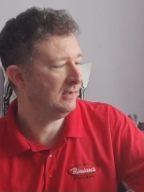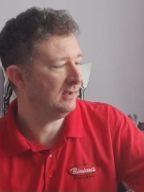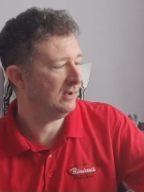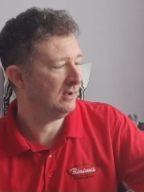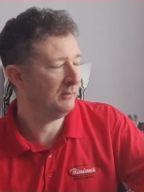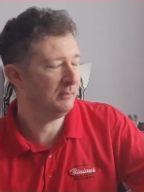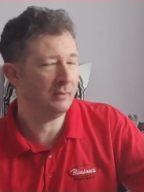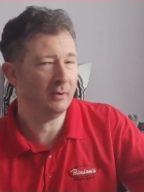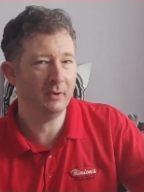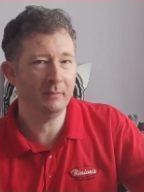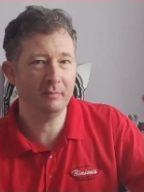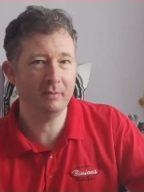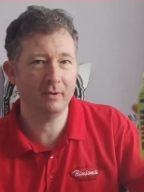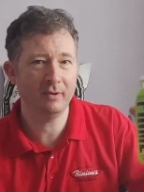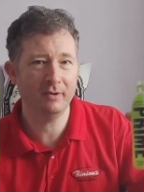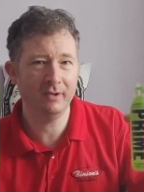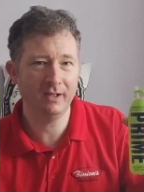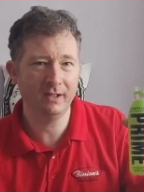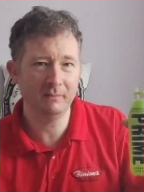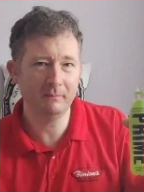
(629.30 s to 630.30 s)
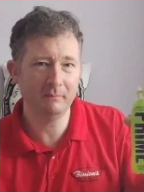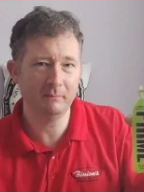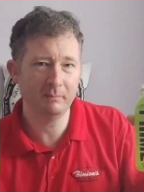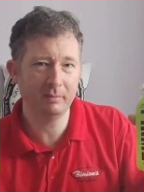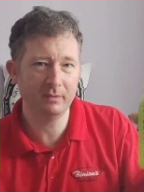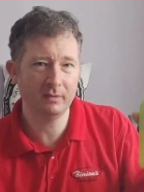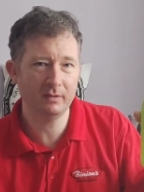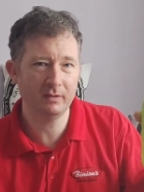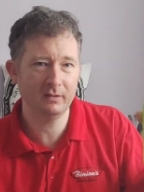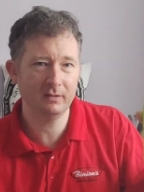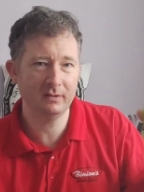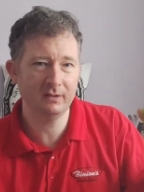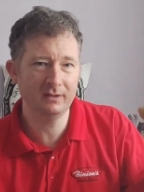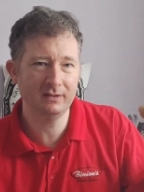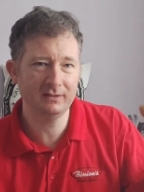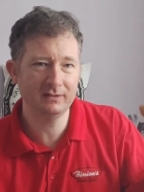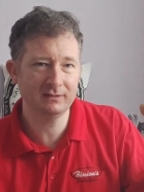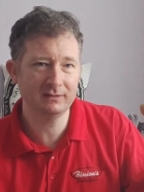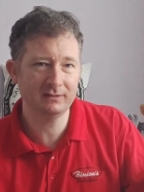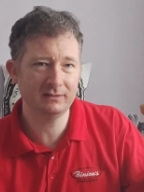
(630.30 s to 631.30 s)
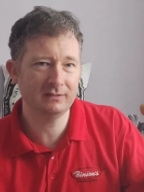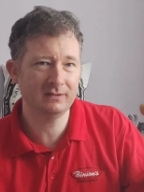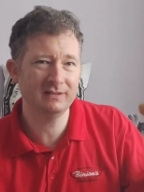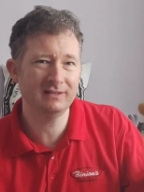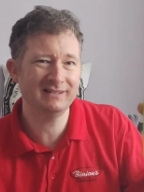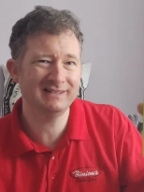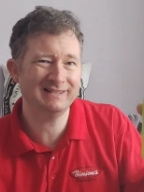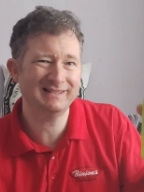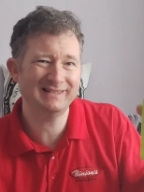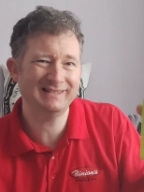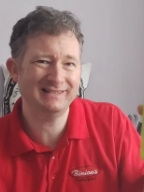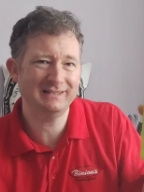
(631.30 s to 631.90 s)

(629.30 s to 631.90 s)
I'll buy Prime, but this doesn't...